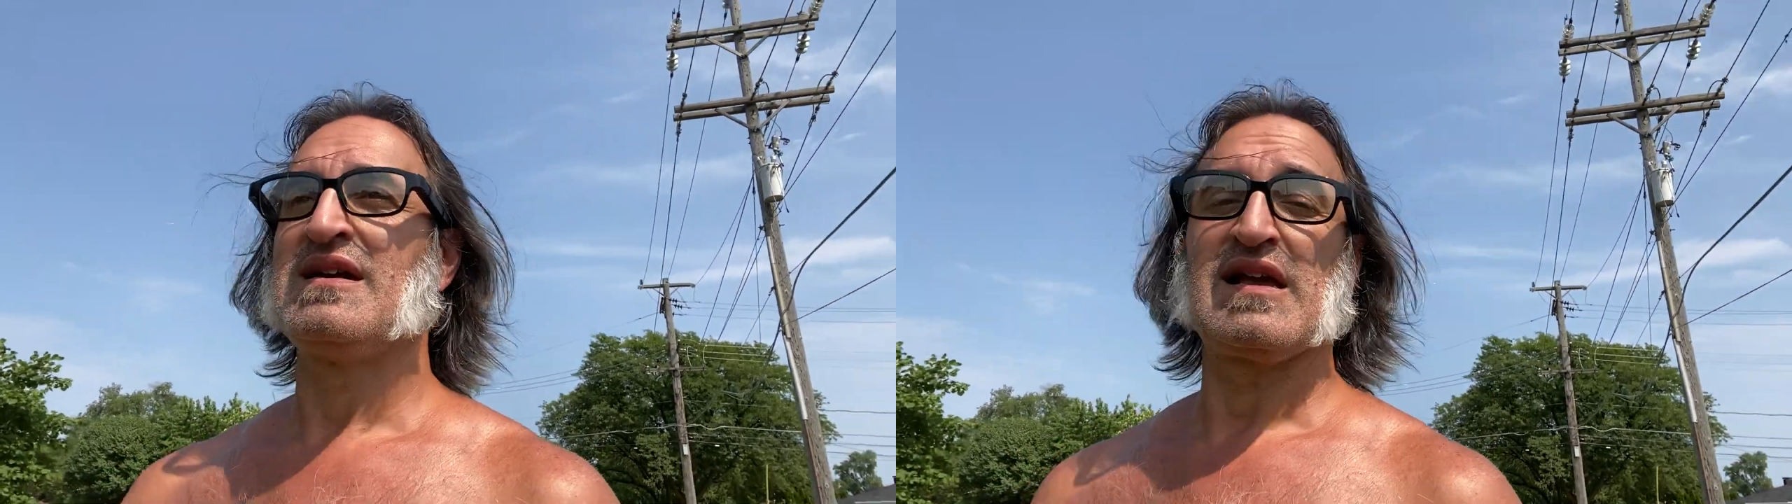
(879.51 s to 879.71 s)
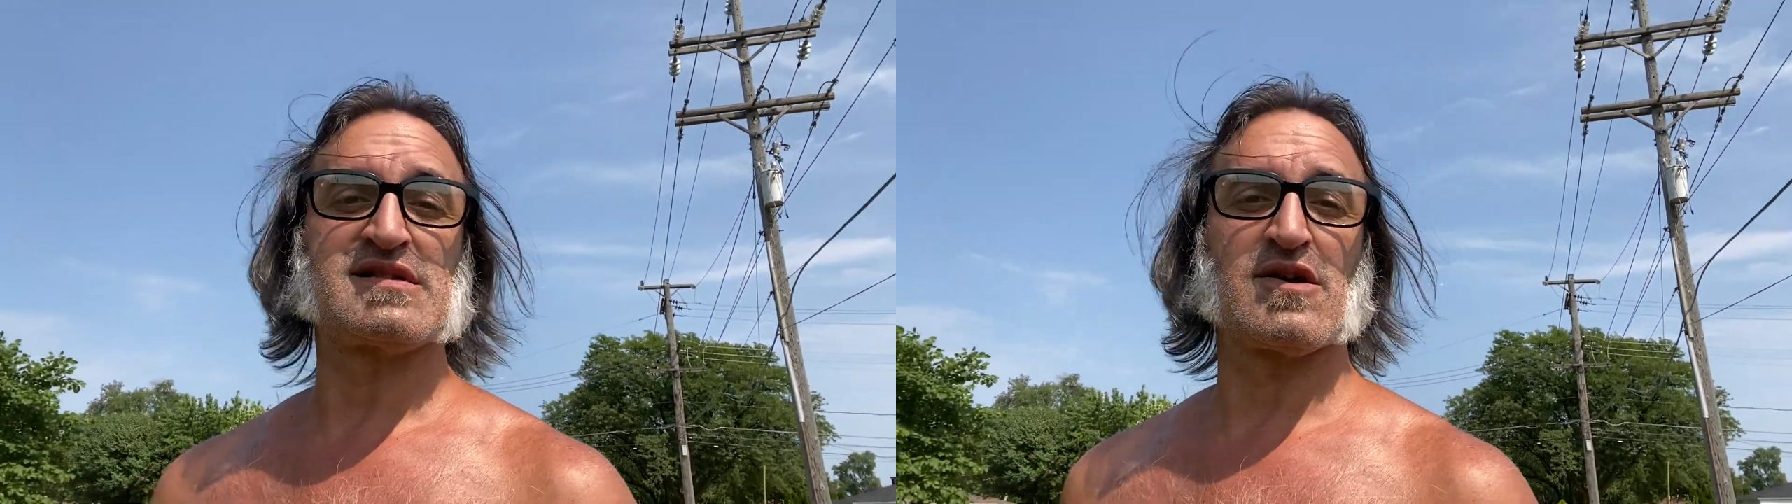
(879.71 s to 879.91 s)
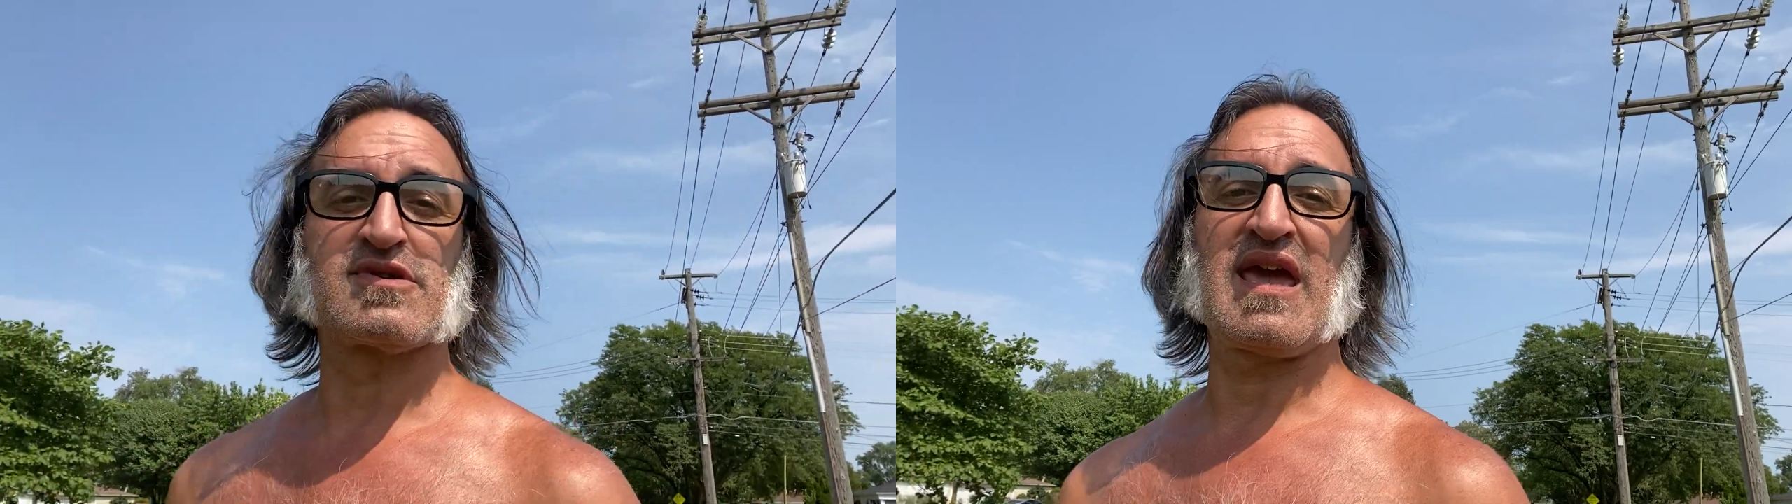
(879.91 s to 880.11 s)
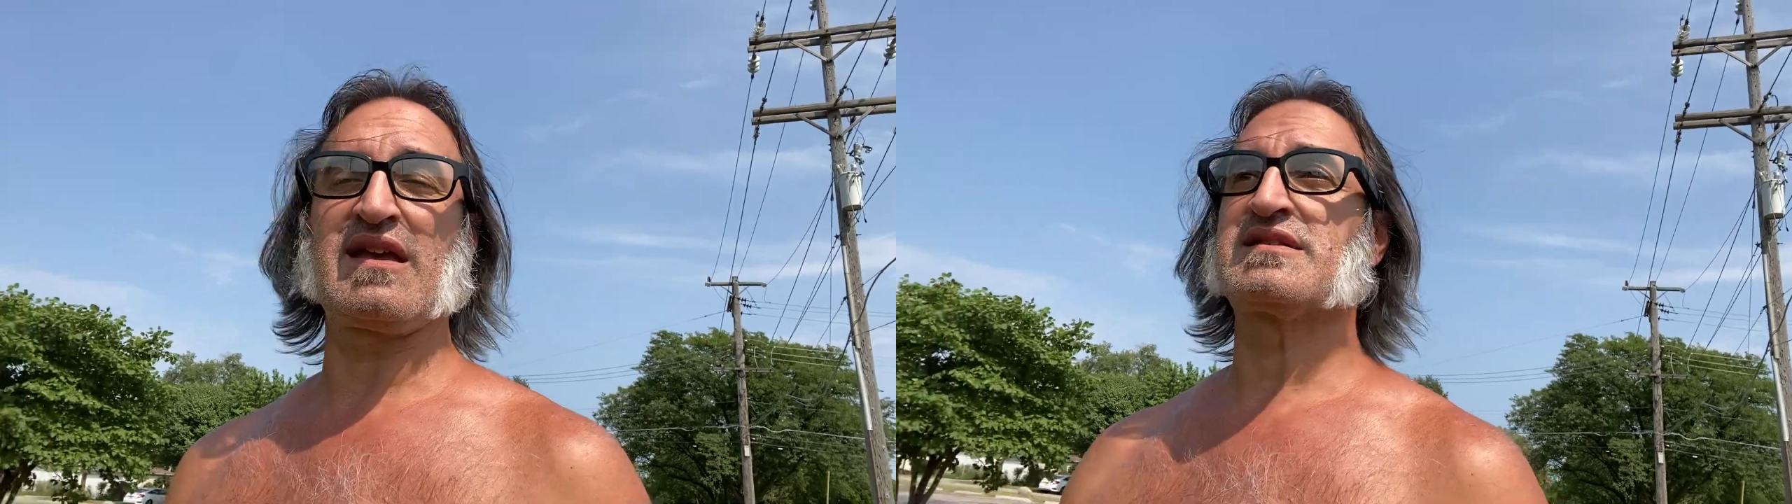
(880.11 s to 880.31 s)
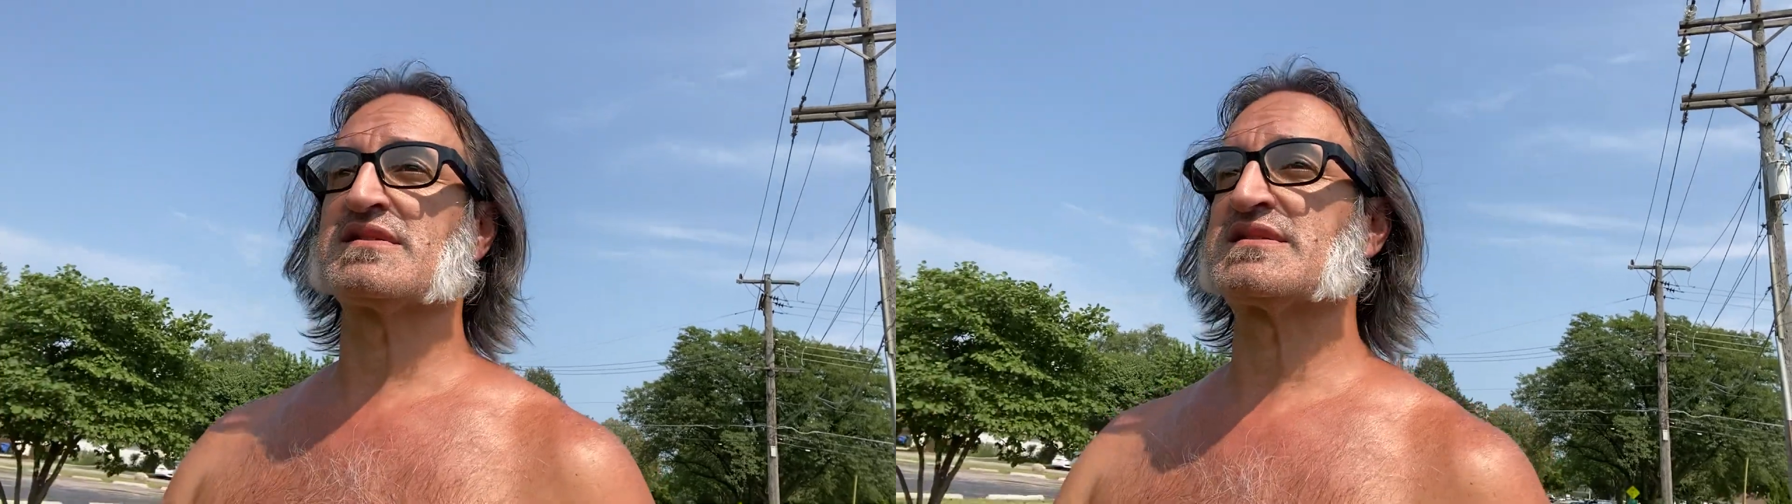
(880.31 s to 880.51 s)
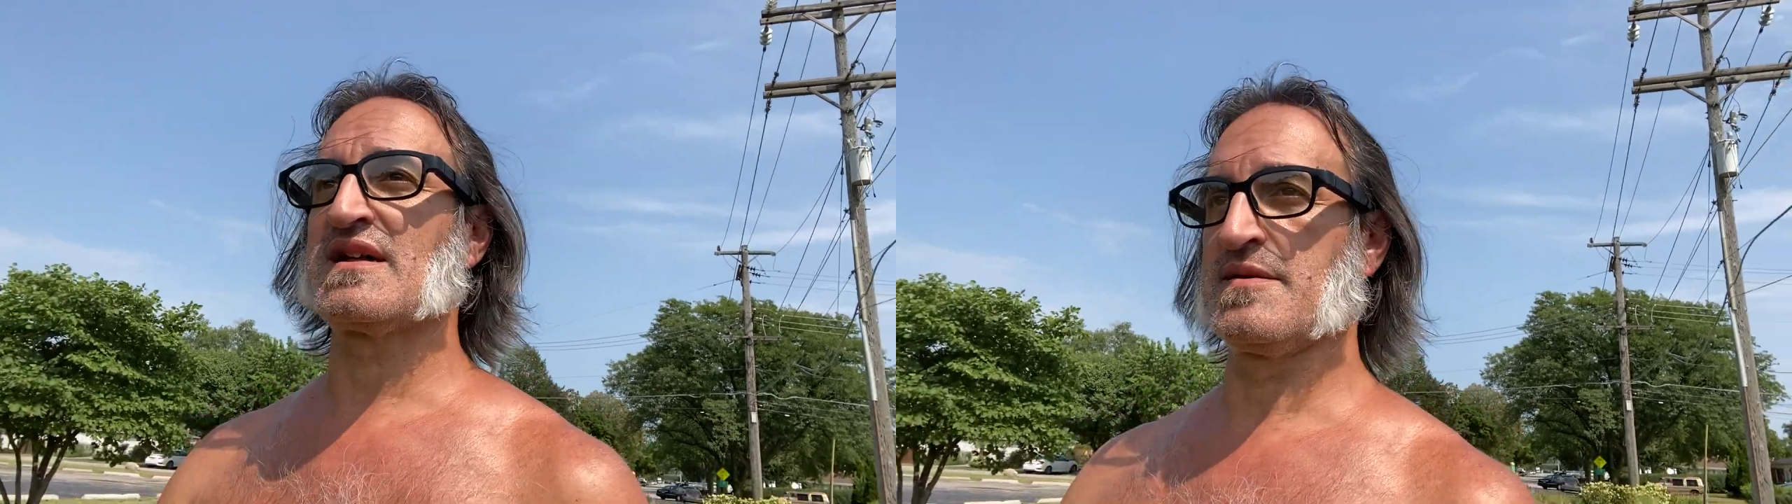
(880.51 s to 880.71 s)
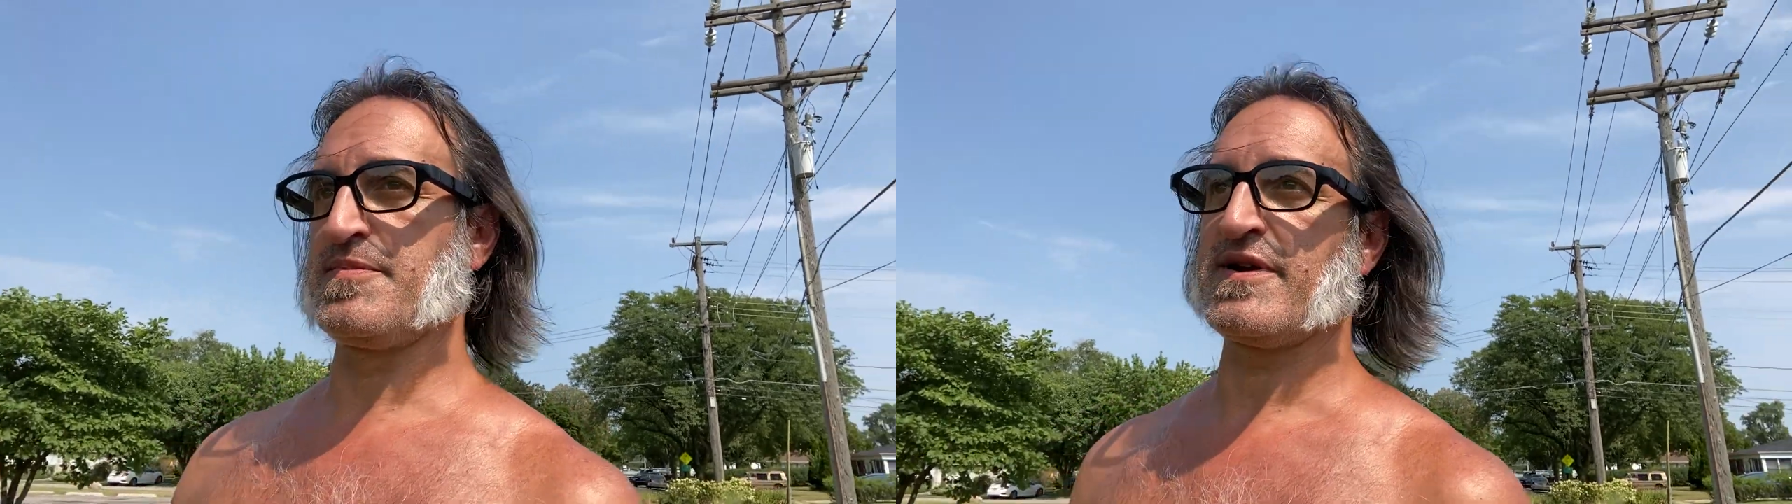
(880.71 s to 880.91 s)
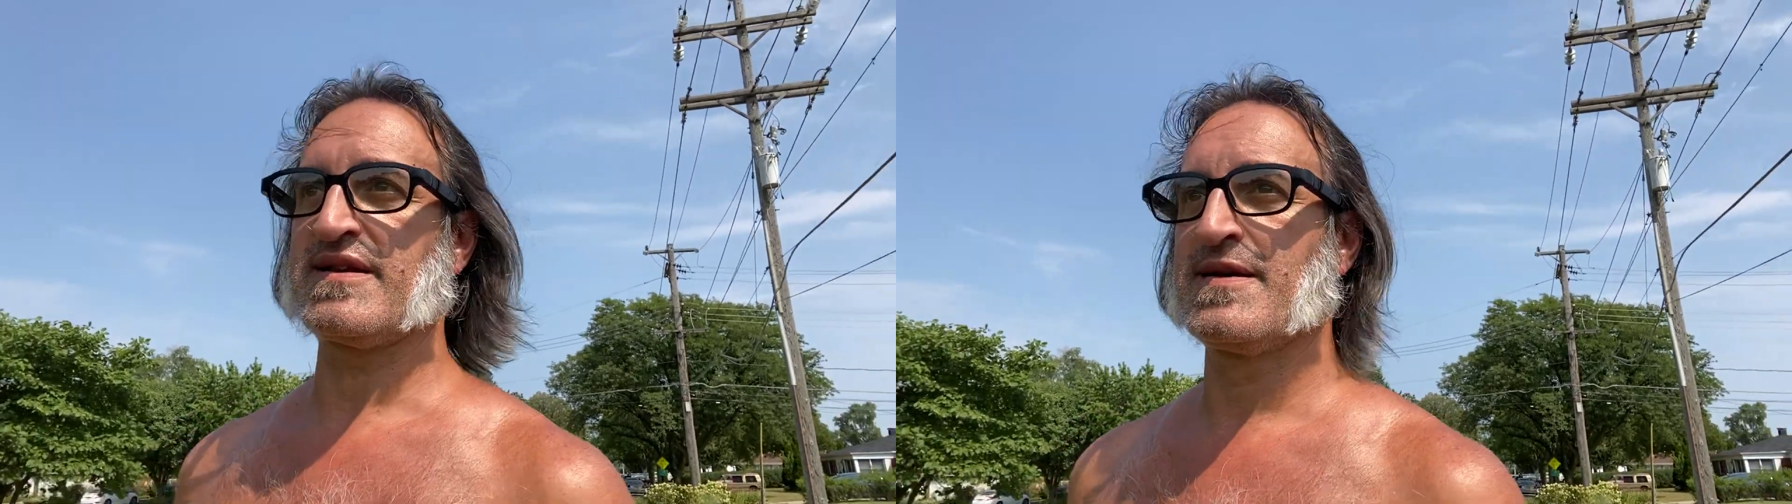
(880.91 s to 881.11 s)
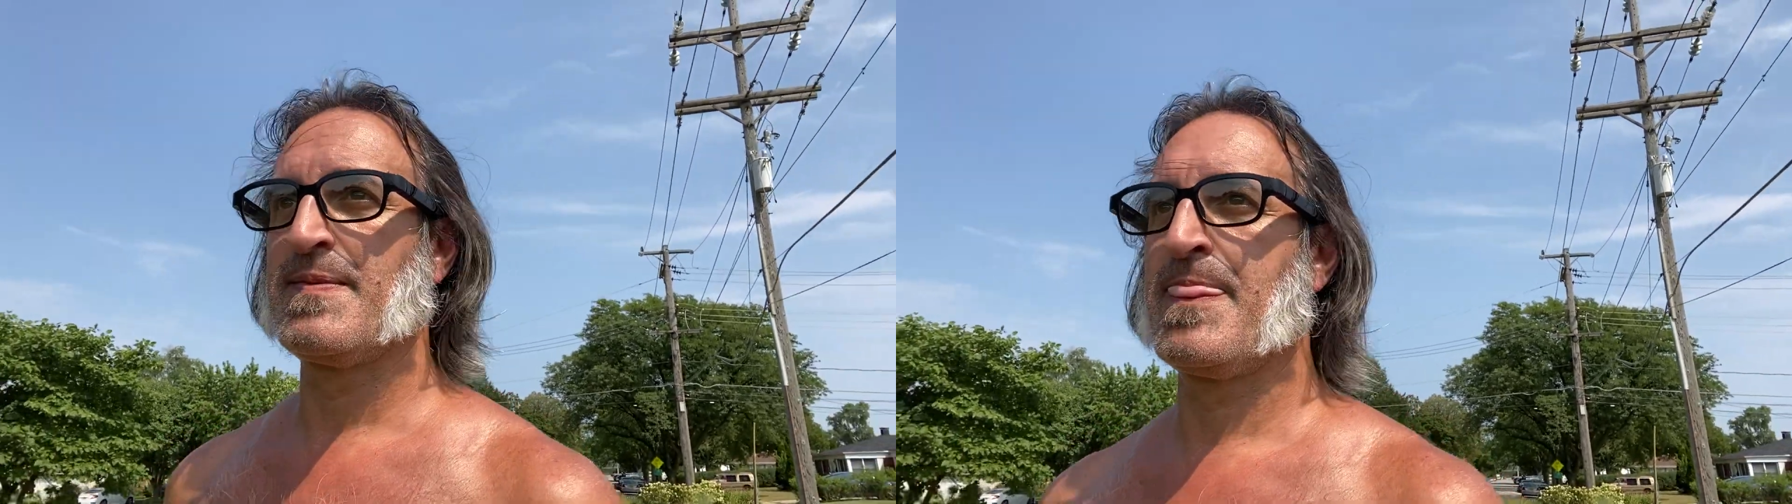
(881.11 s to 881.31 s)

It's okay to celebrate.